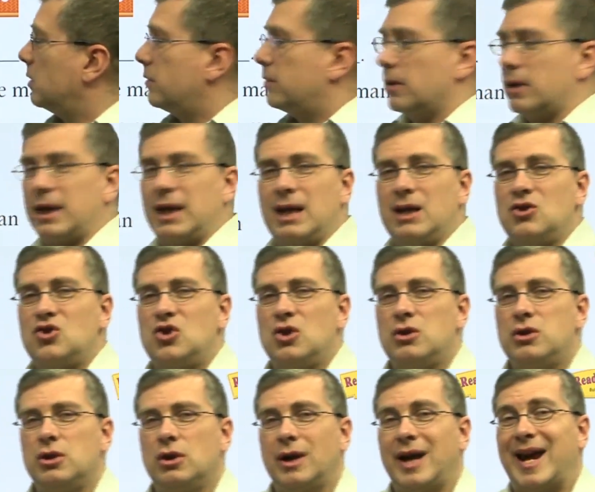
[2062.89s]
Luther King
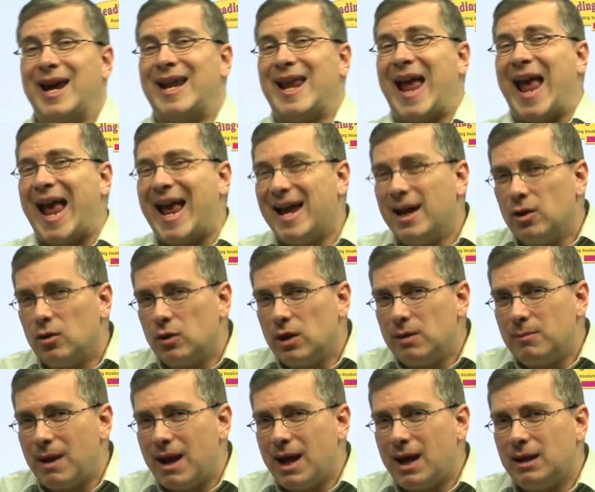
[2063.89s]
Jr. an
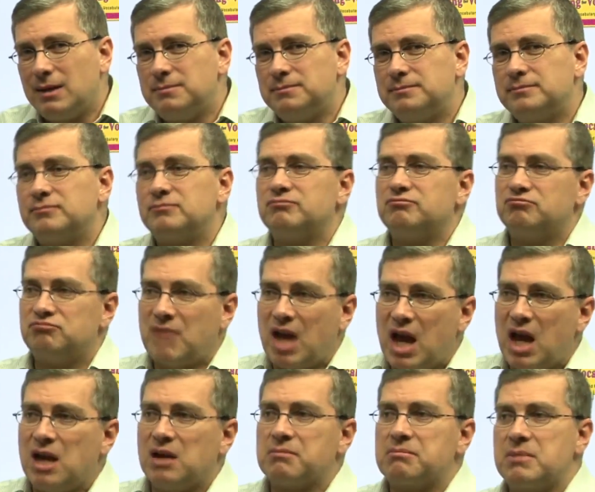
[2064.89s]
angry man?
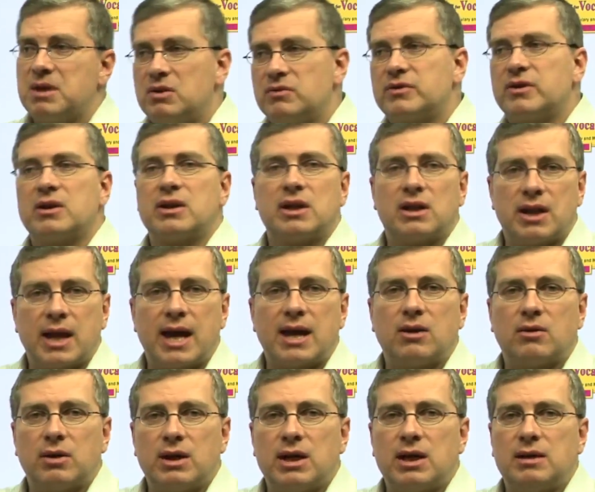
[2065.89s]
Yeah, he was a little
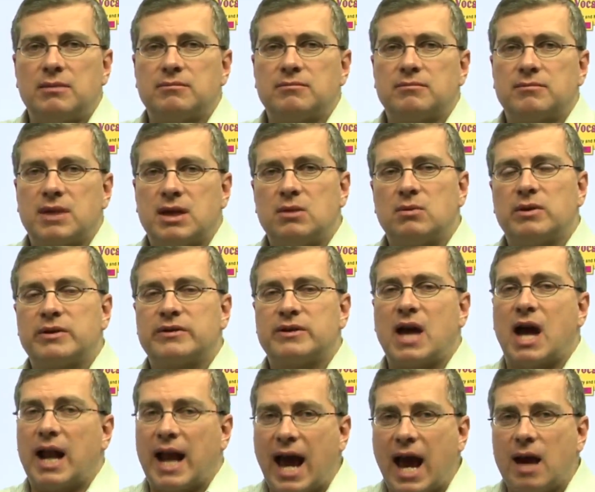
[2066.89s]
angry. He was
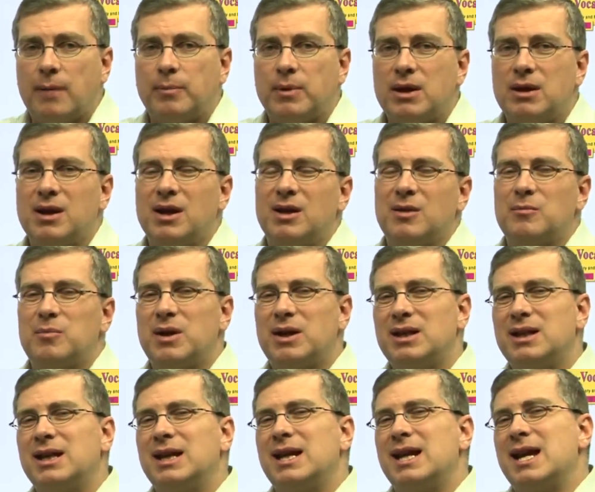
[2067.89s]
not happy,
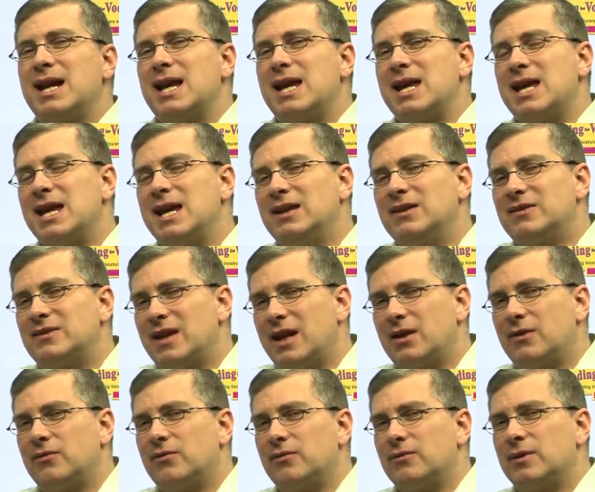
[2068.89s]
but it's
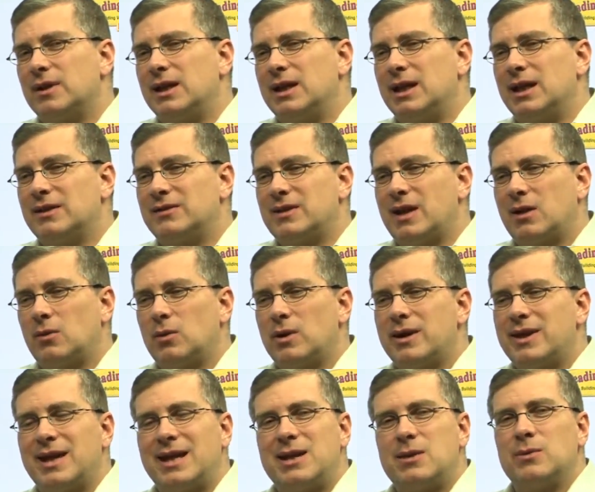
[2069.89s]
not
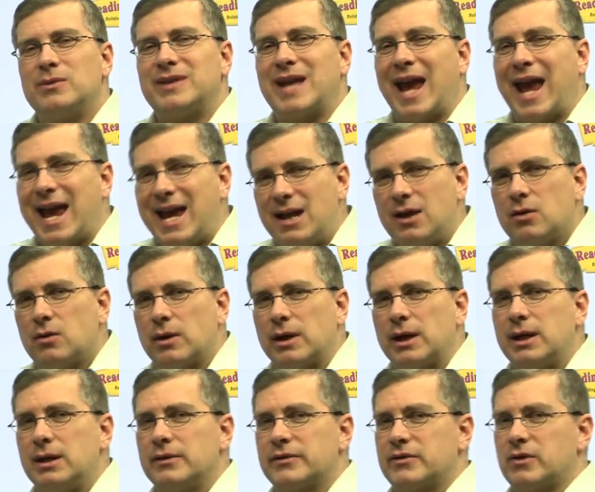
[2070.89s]
really that he was
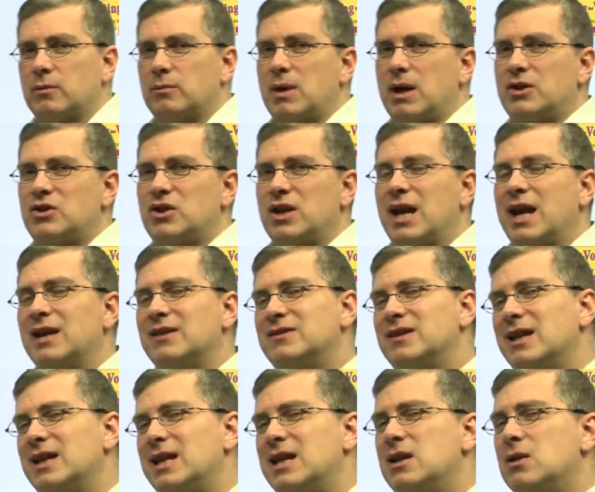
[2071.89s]
angry so much as
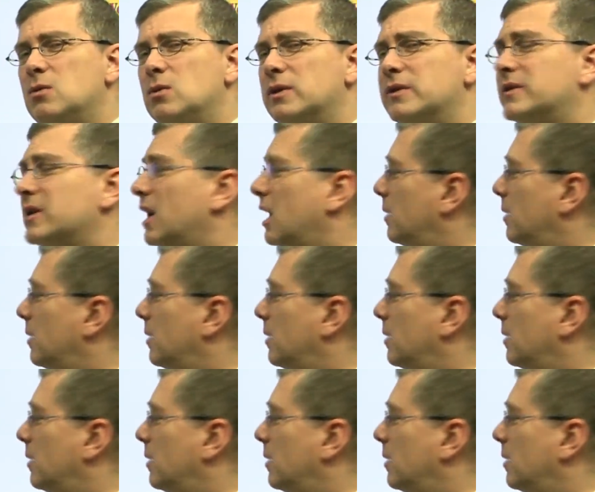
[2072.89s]
that he was